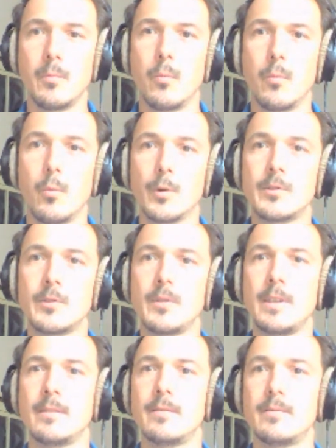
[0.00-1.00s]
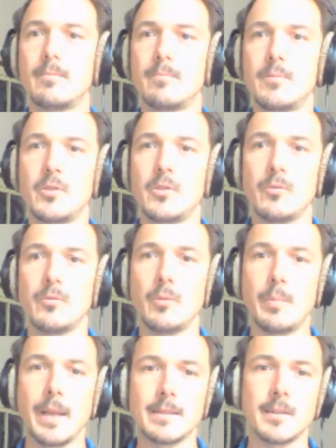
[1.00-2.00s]
what you need to
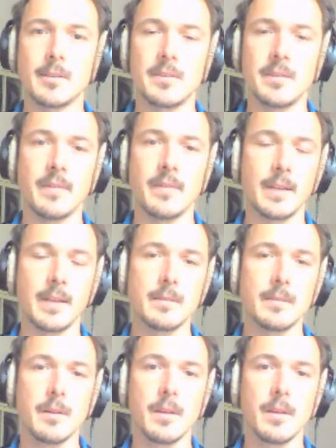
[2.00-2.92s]
plan such an event